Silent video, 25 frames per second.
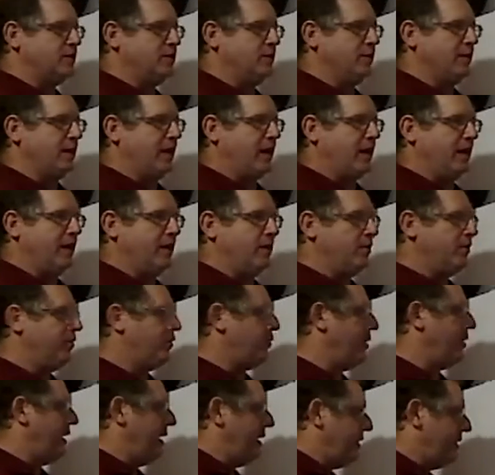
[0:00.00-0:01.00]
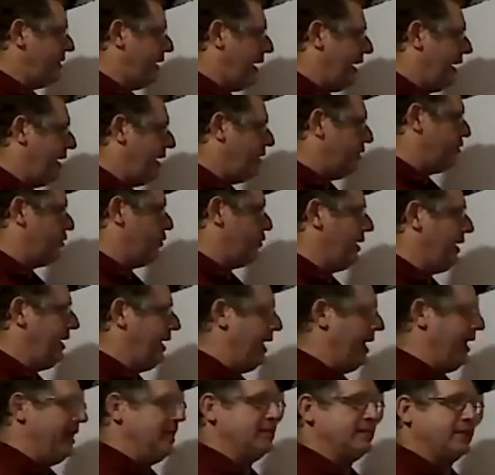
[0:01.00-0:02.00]
to an iron 3, the iron 3
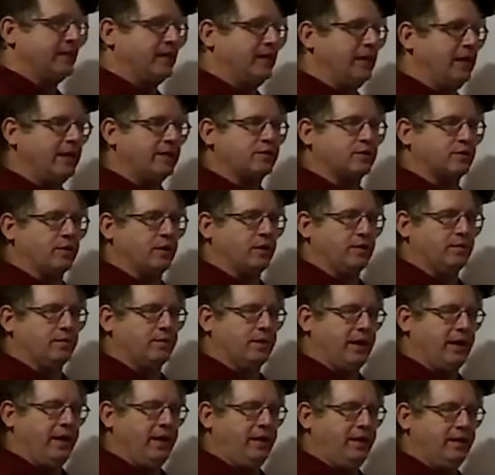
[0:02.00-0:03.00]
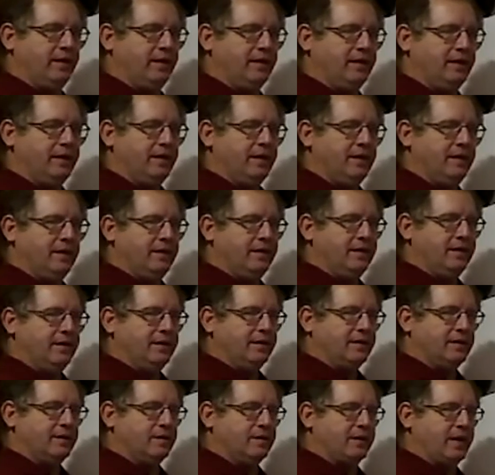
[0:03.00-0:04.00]
gains an electron, right?
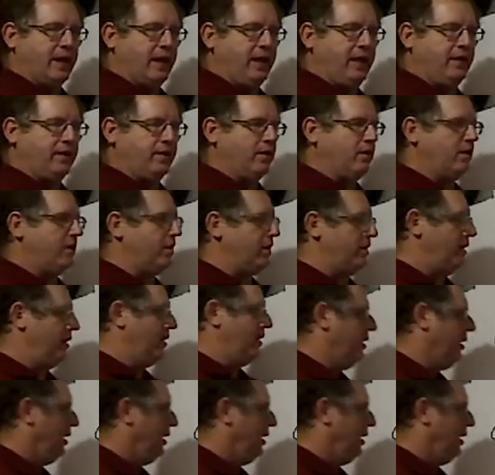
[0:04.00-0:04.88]
Okay, GER.